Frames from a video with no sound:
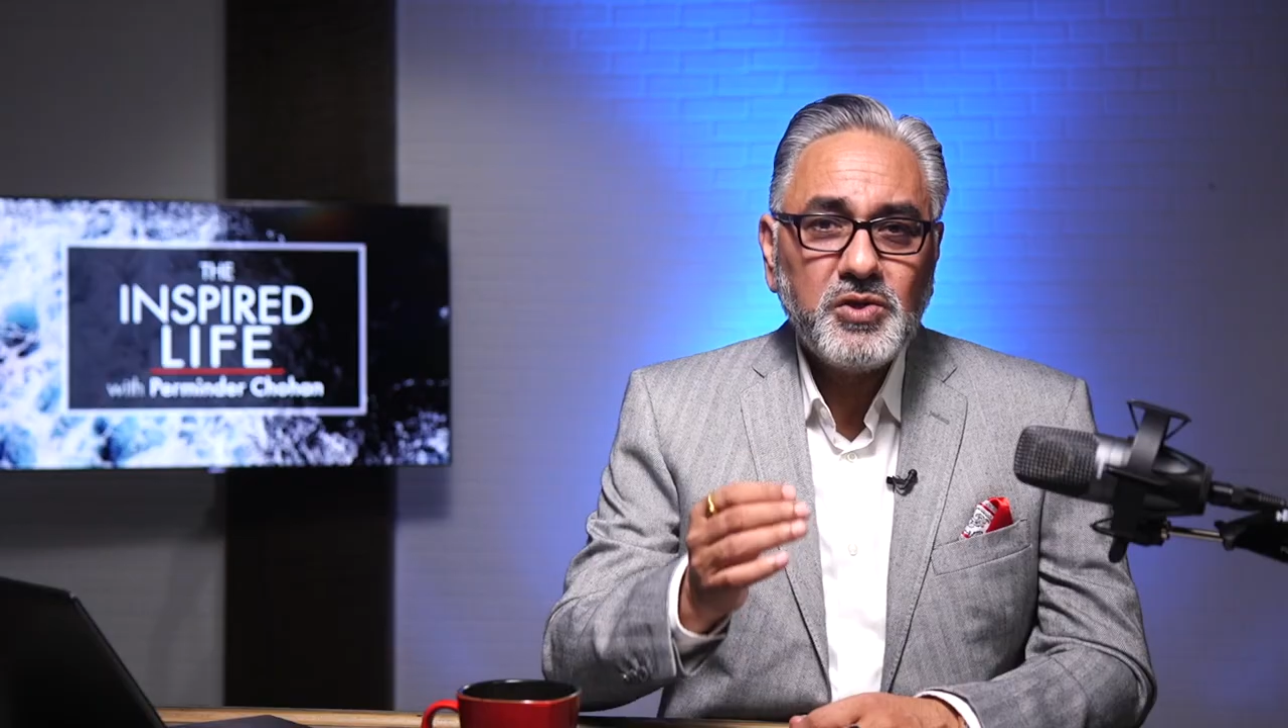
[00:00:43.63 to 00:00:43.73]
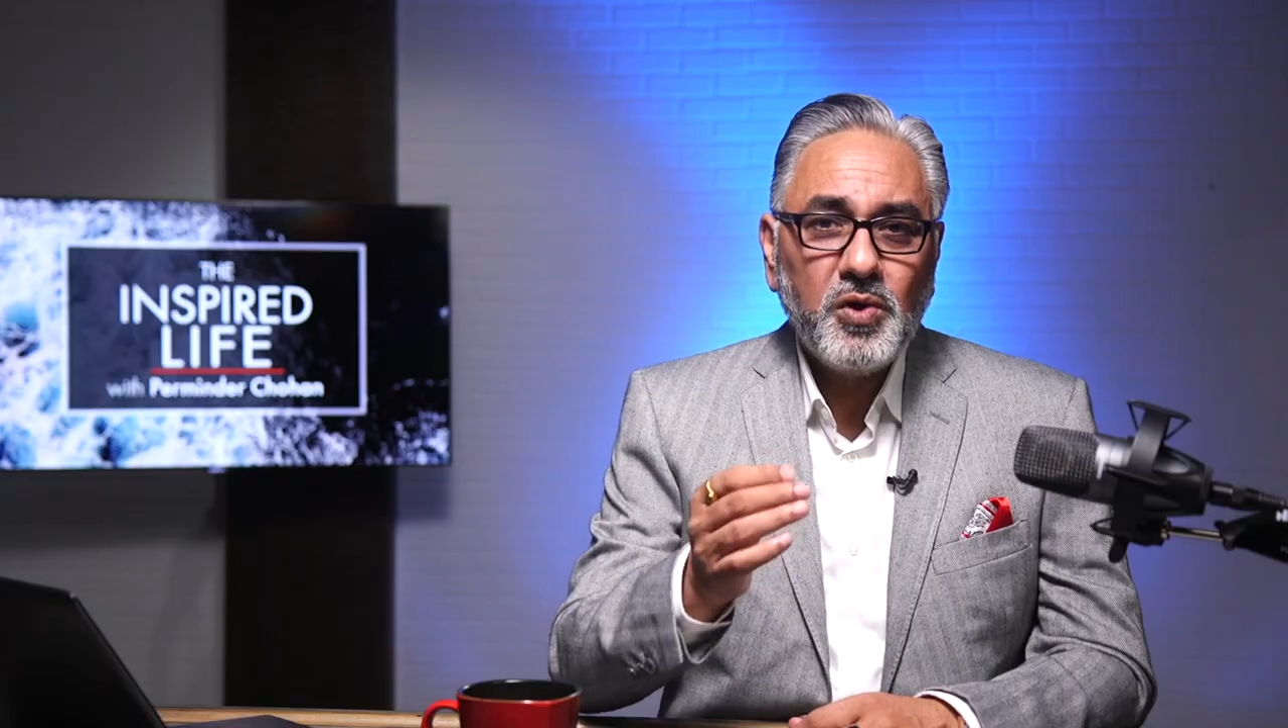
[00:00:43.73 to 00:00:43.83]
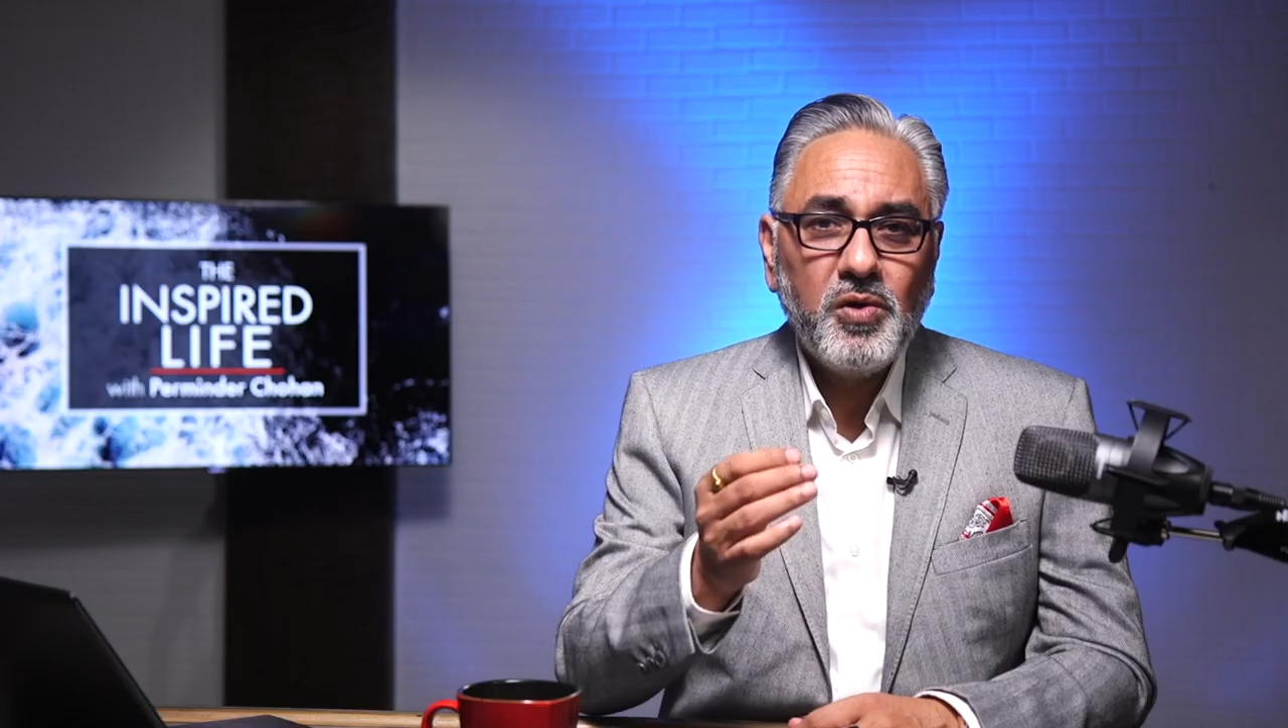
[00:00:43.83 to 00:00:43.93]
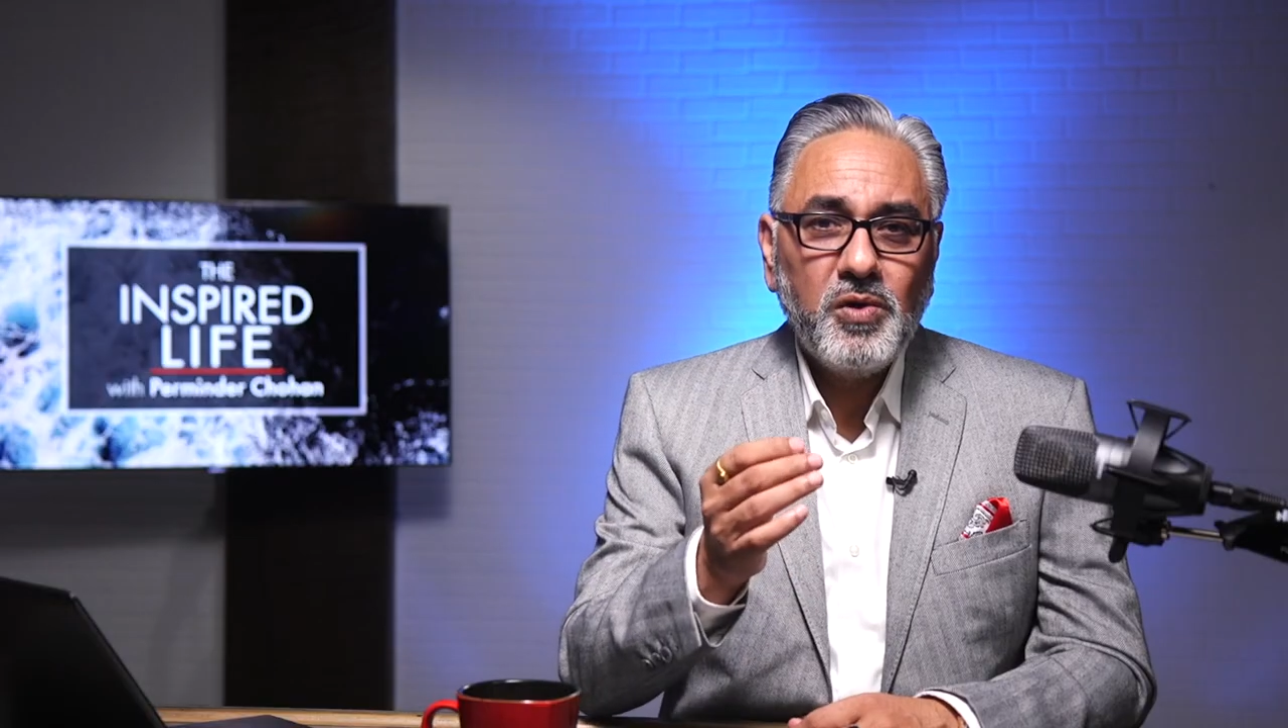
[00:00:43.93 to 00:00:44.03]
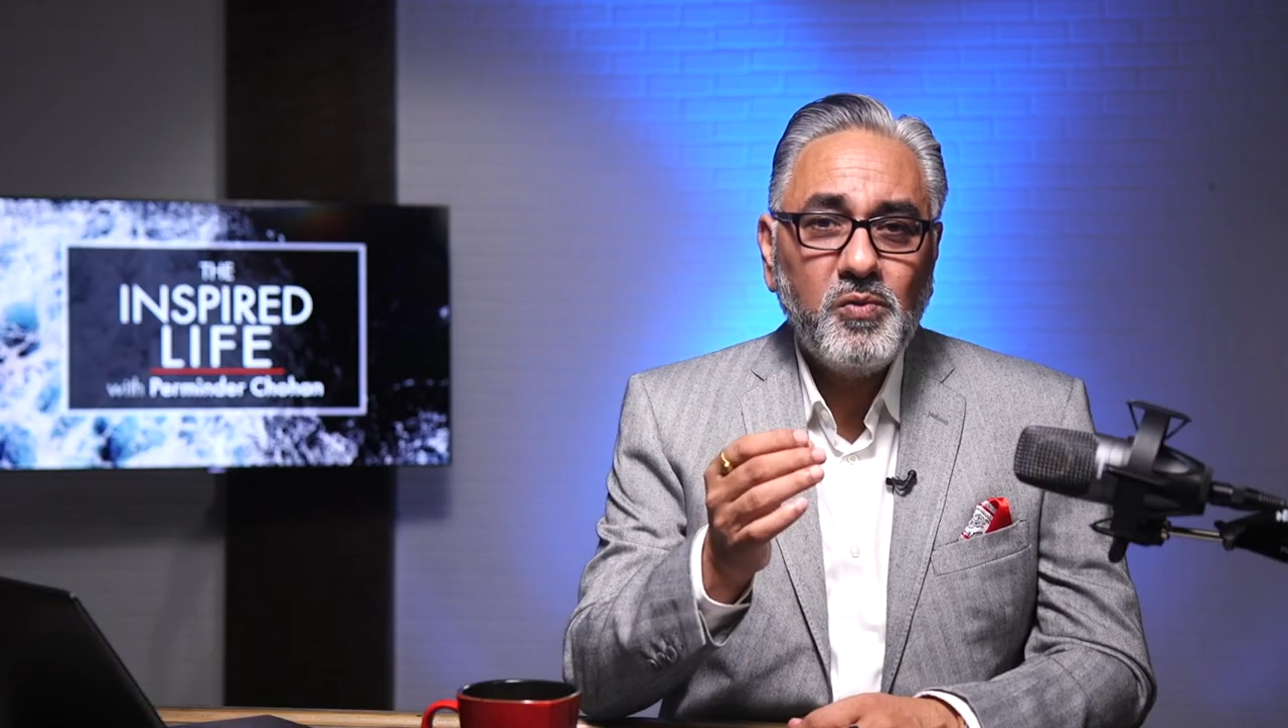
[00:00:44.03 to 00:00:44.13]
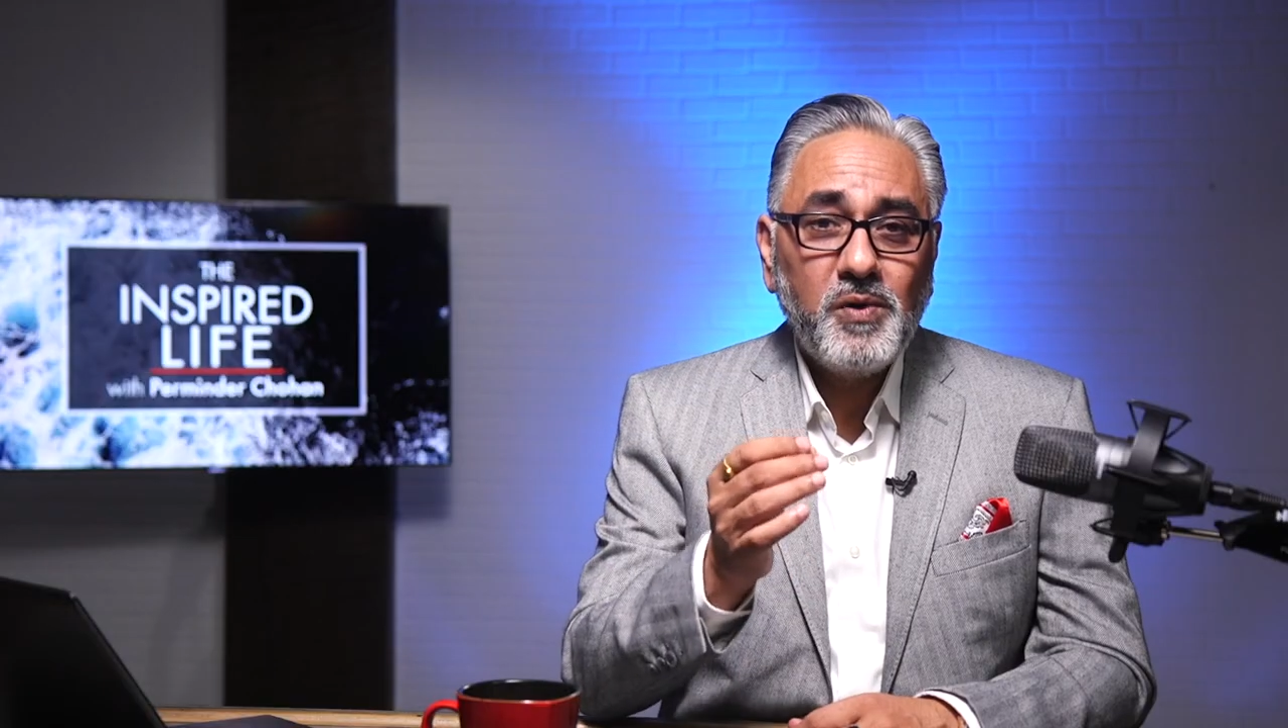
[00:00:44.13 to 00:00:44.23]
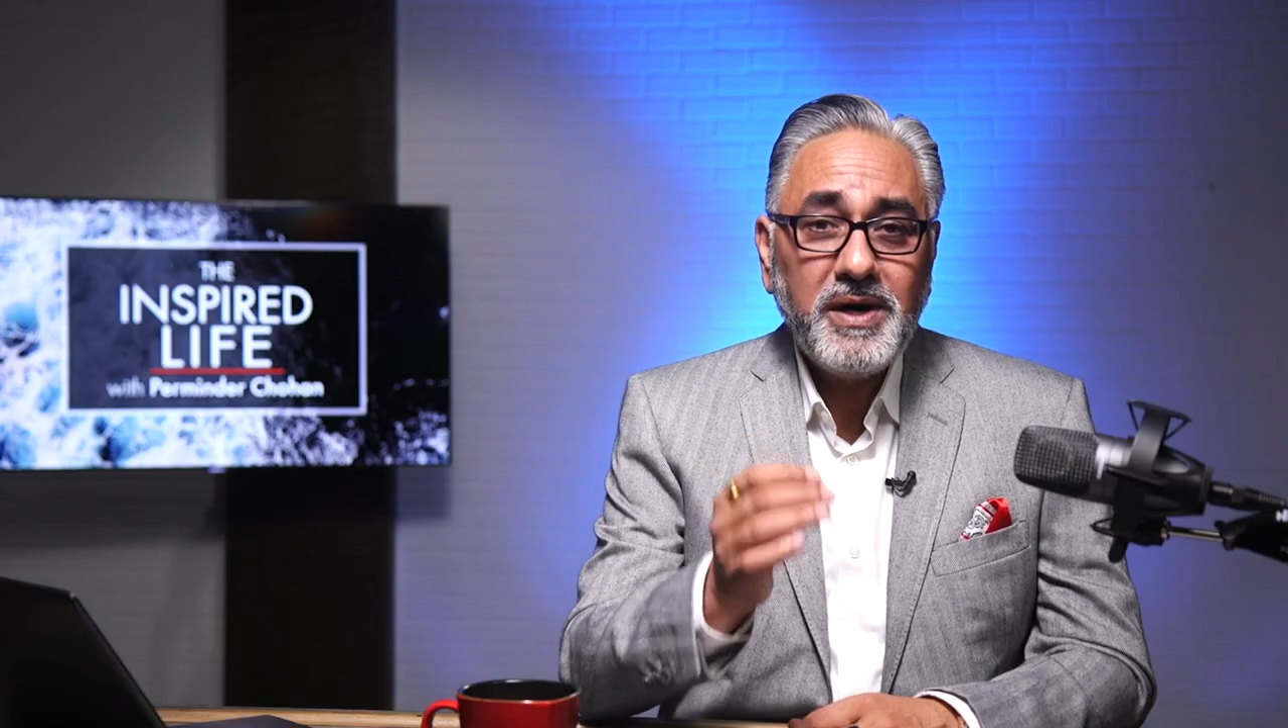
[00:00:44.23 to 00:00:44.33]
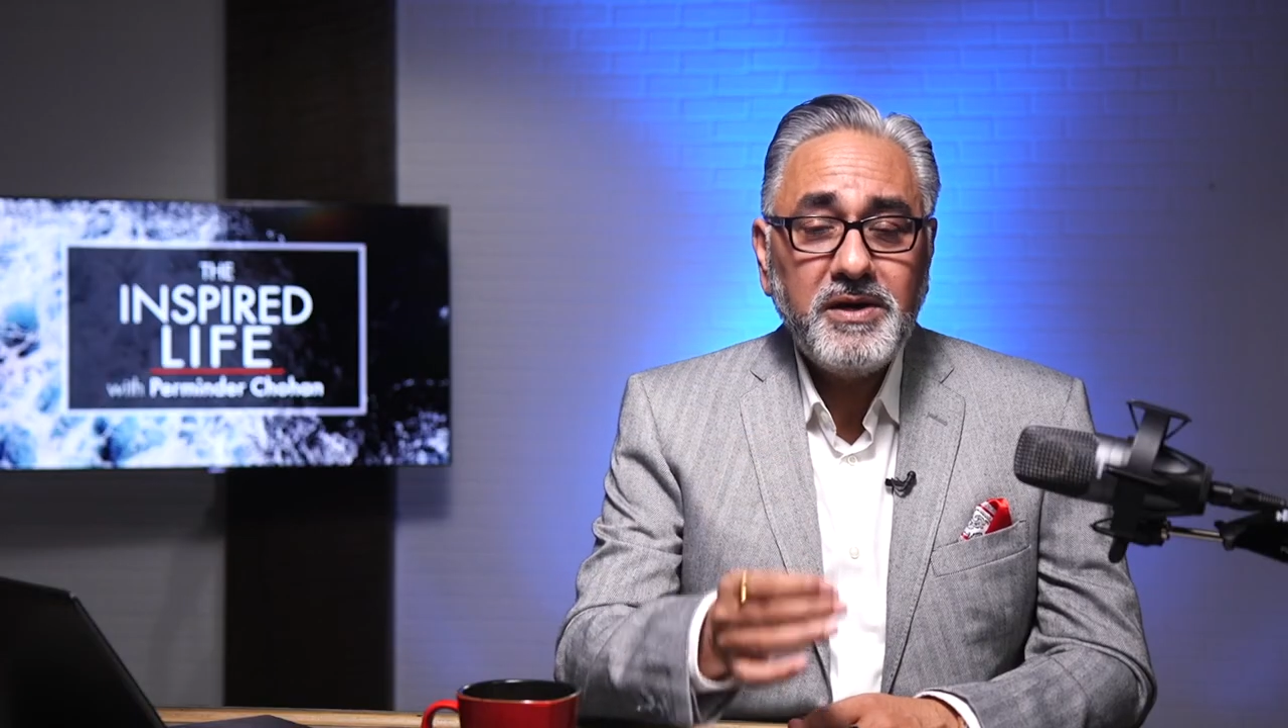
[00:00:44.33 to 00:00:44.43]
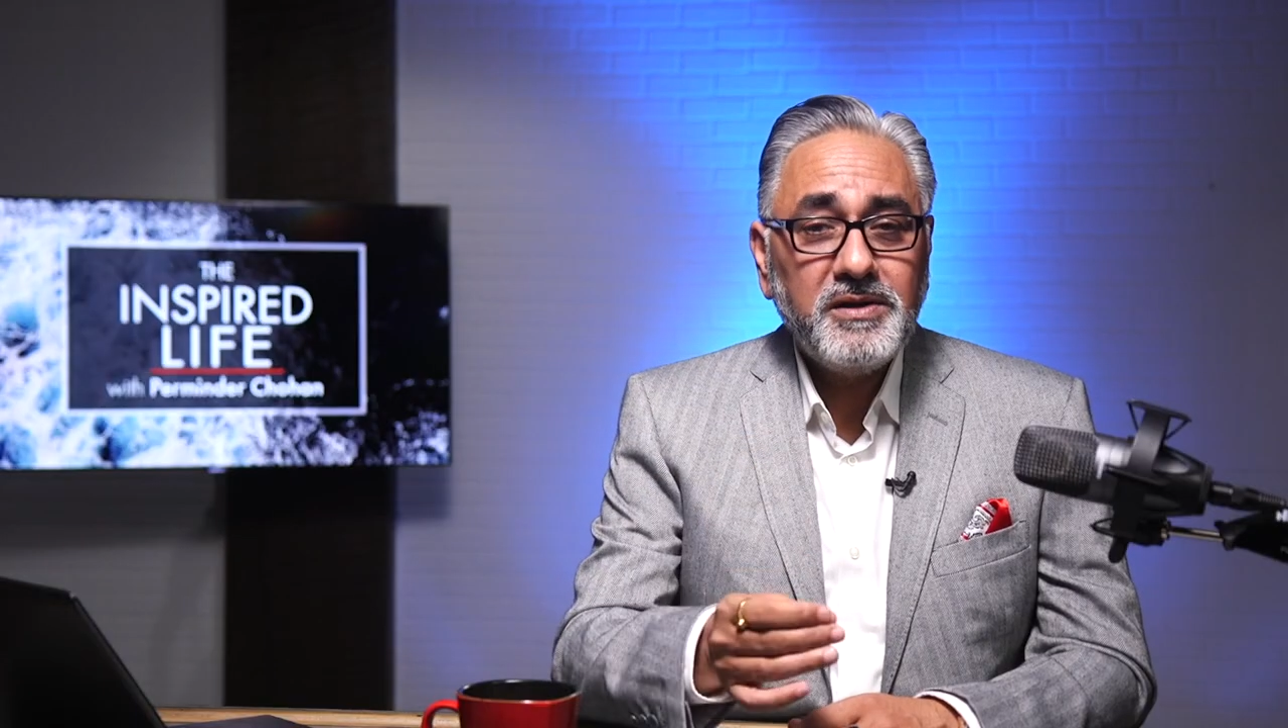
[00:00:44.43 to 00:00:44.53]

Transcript: So what